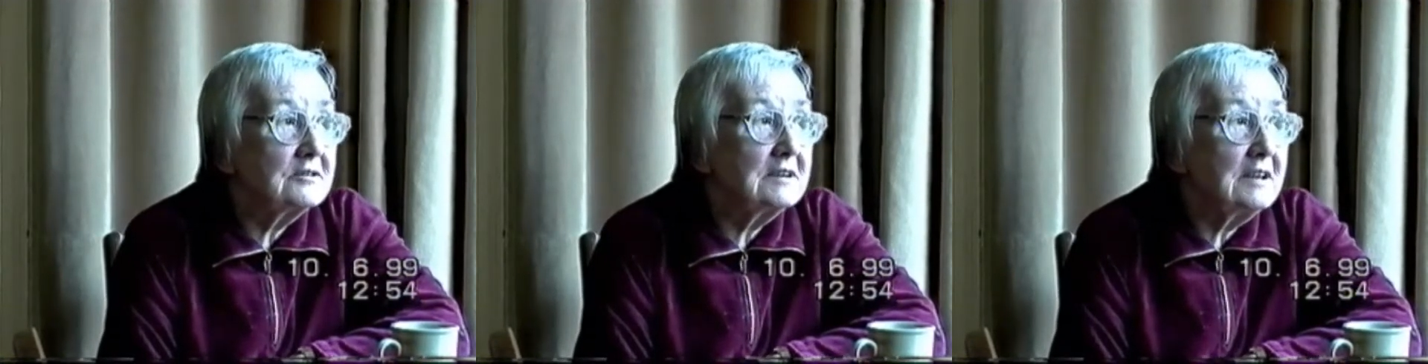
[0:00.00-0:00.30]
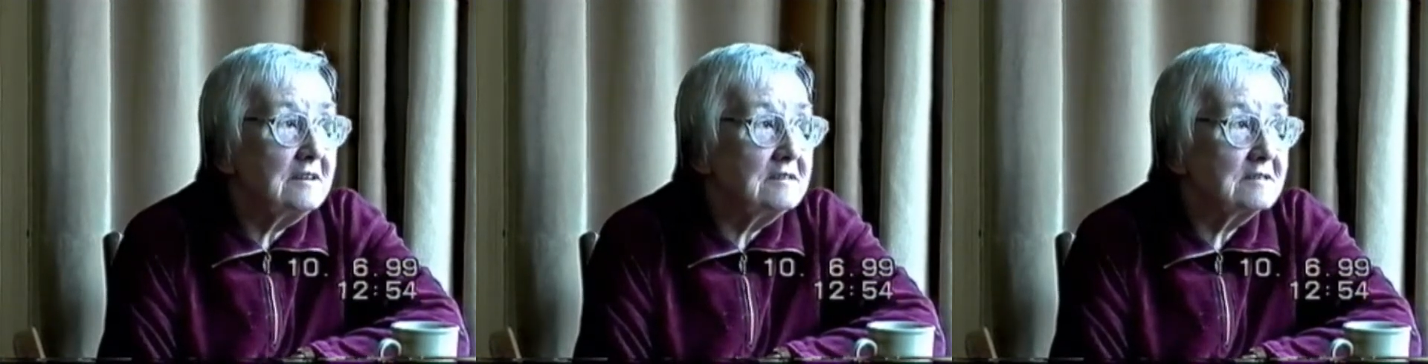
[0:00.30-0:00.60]

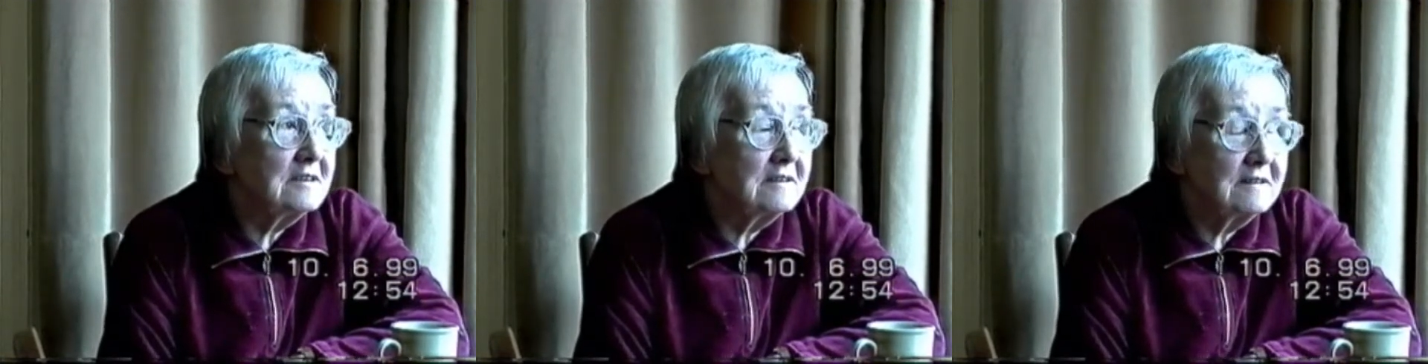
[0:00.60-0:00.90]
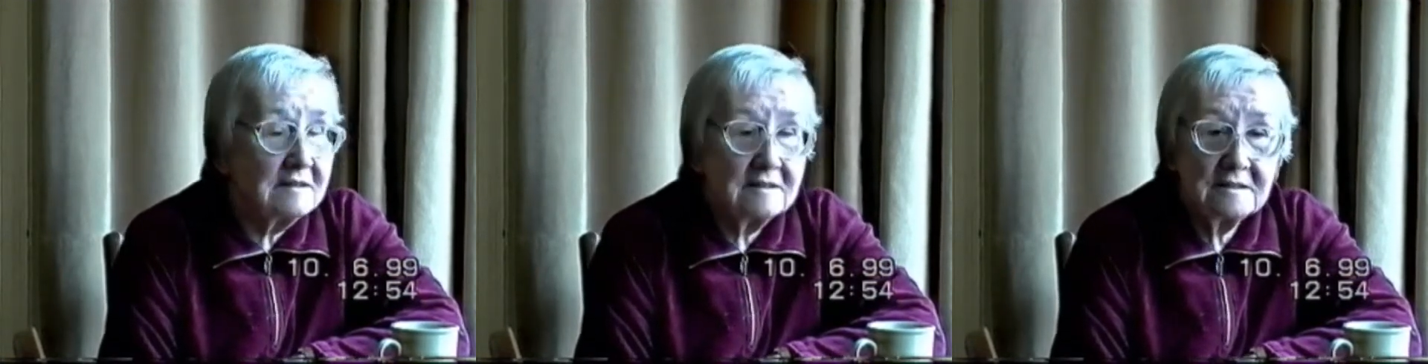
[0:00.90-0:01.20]
anything
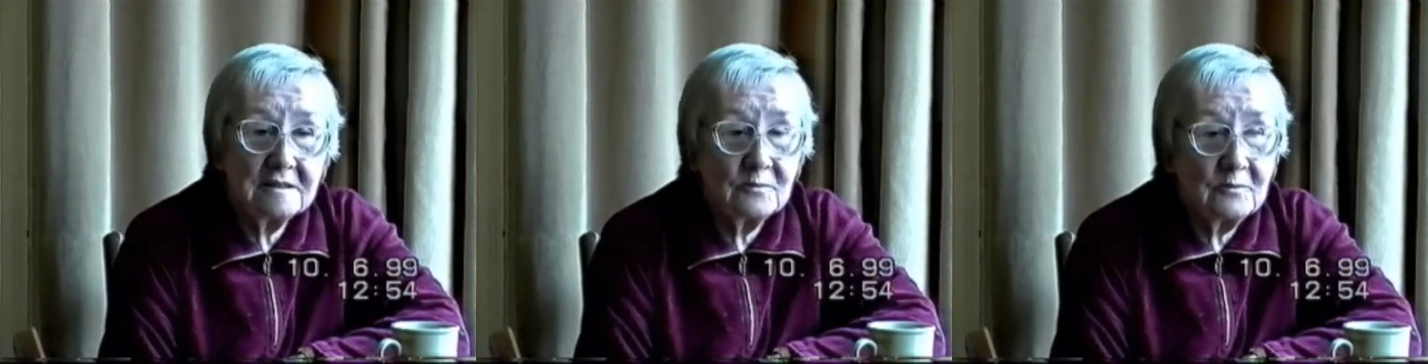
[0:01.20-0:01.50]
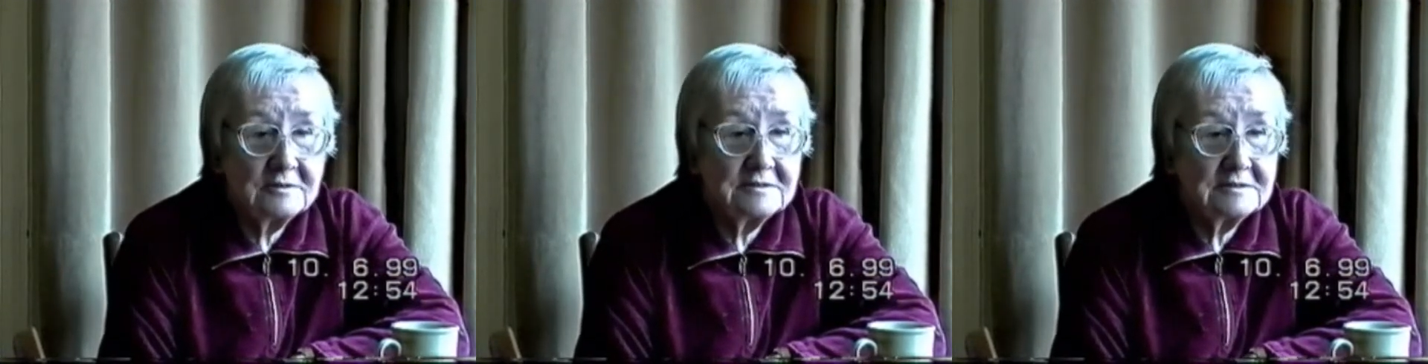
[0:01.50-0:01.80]
that
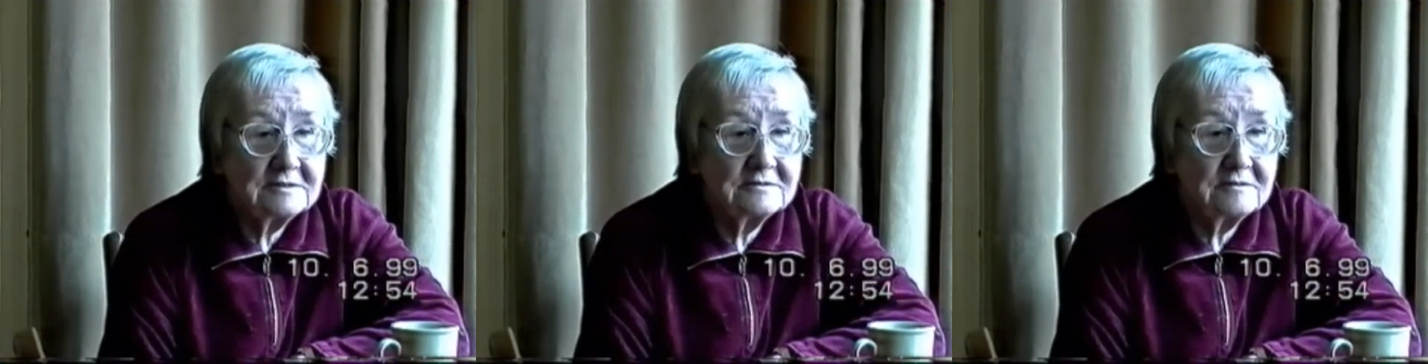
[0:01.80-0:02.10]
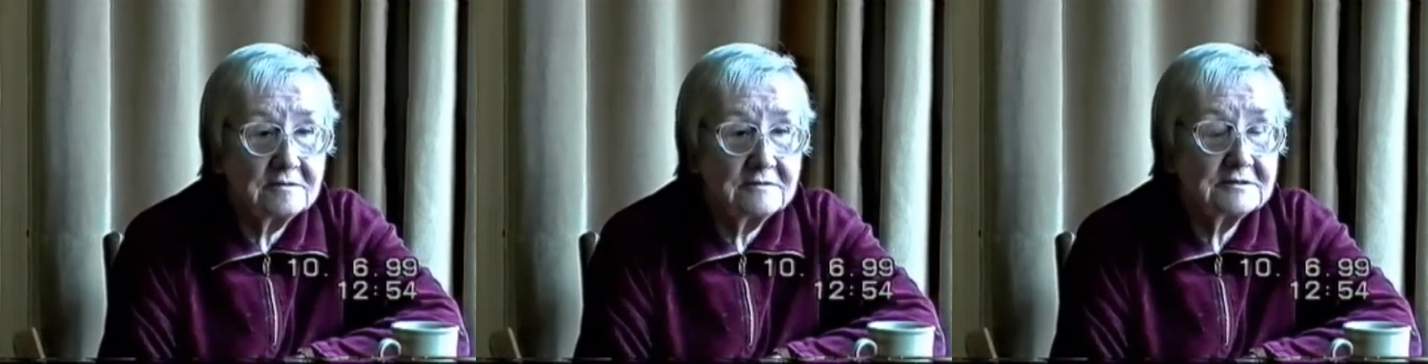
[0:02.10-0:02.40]
would
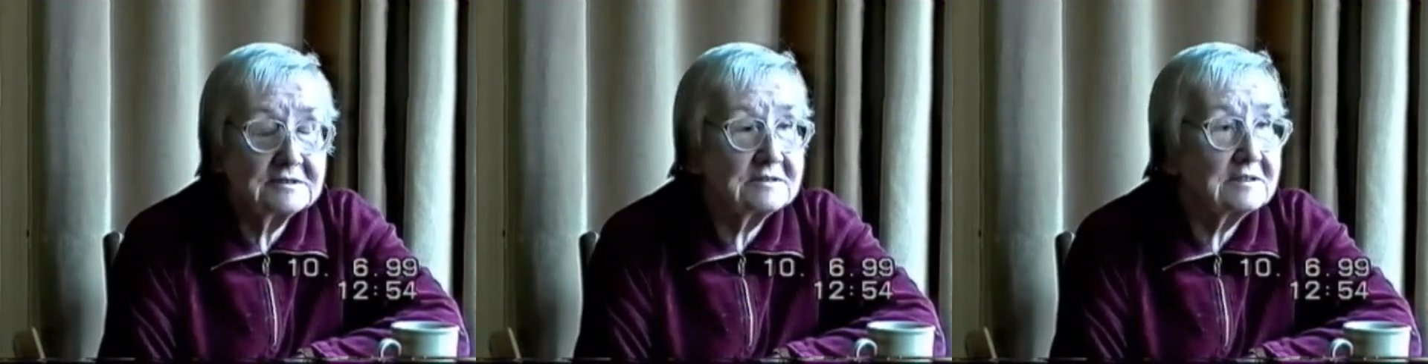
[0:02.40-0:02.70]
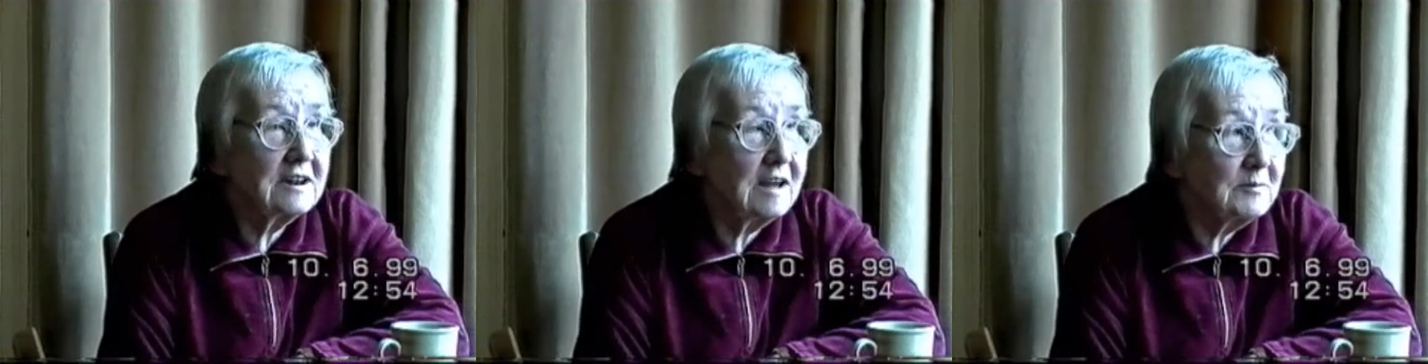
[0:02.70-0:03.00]
sort of
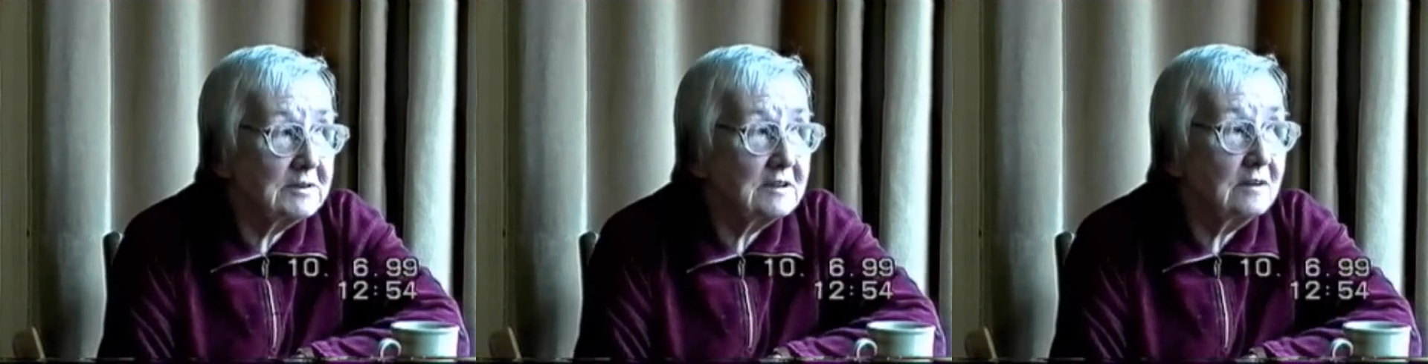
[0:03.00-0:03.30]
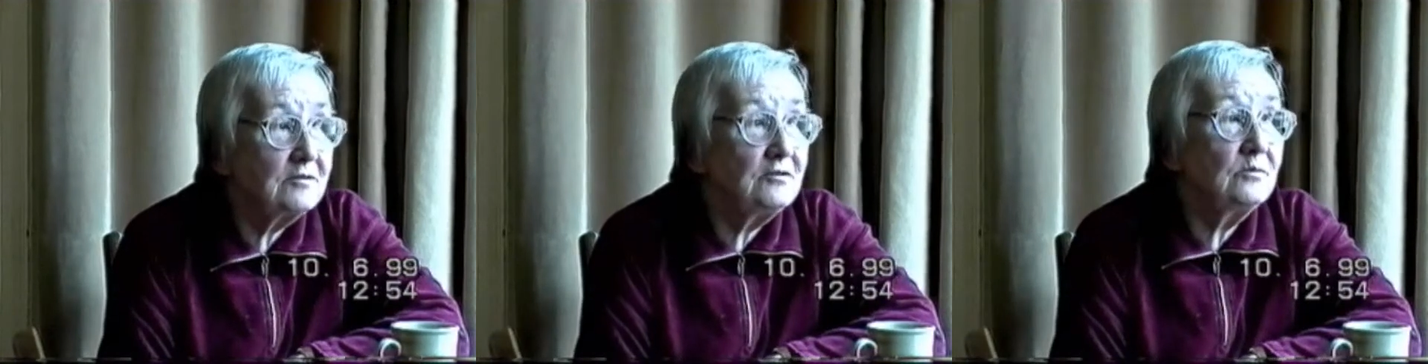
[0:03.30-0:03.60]
slam it
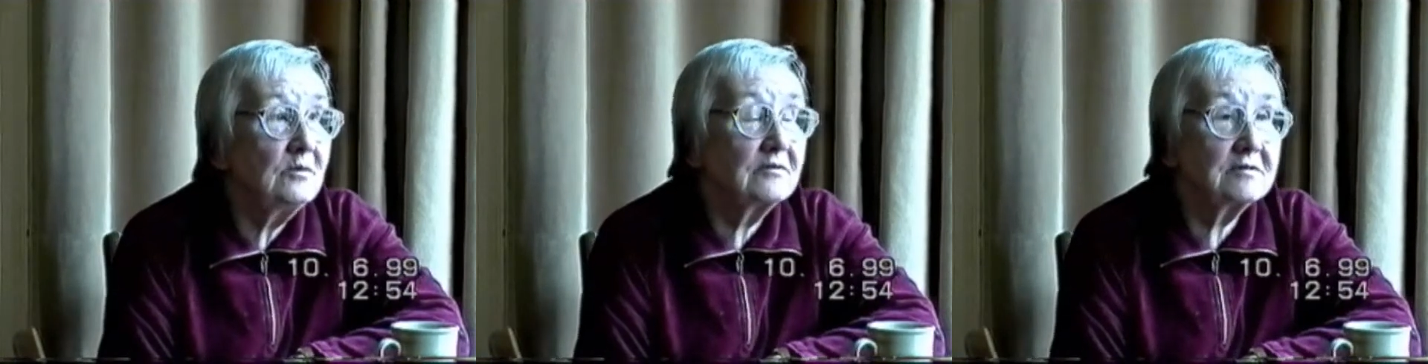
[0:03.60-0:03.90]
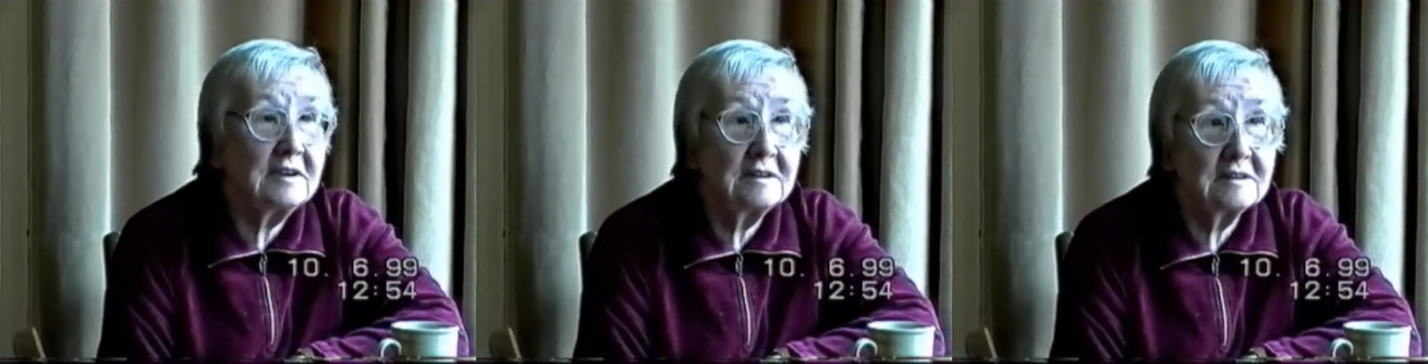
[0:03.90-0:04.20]
down, you would
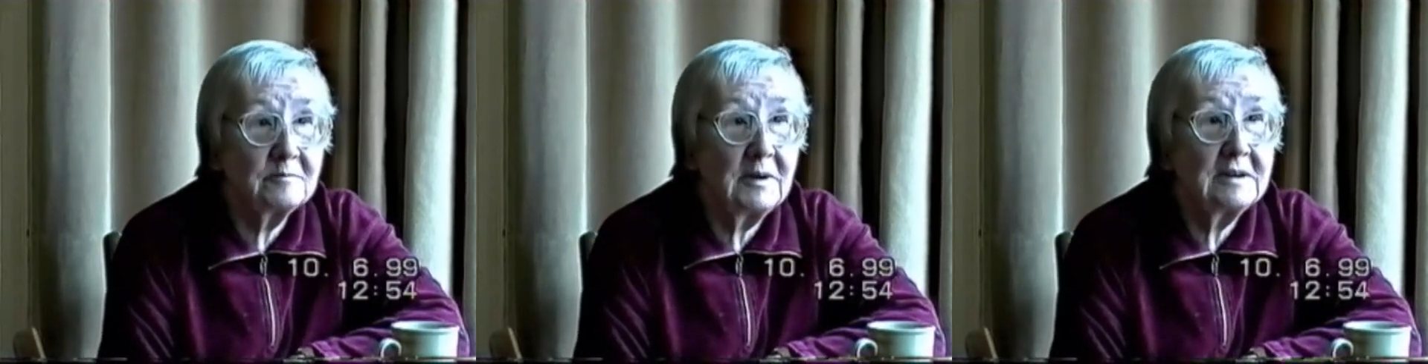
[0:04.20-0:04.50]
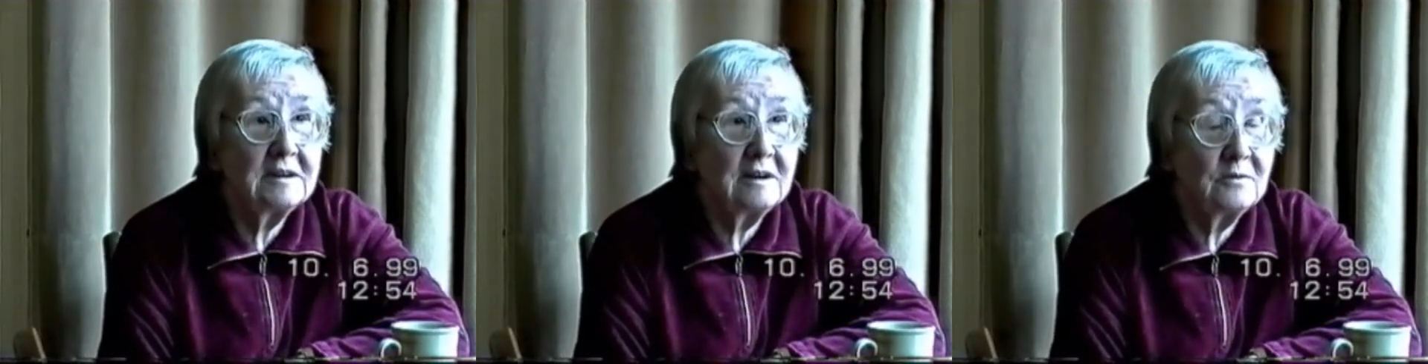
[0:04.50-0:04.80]
think by
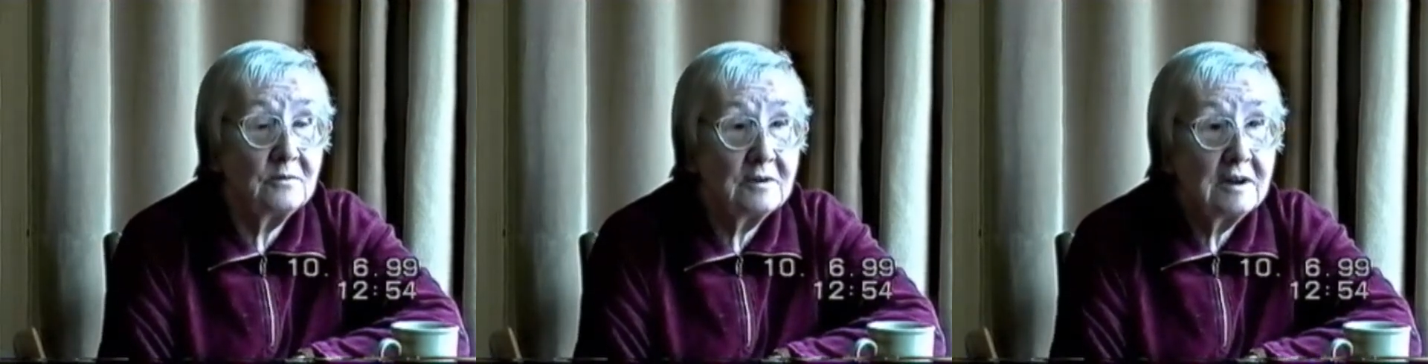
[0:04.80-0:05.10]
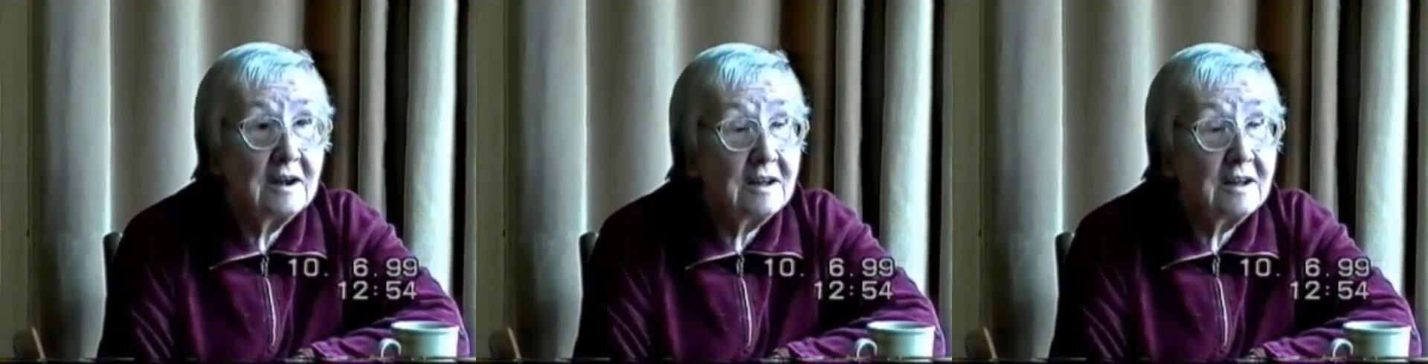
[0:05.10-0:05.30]
now.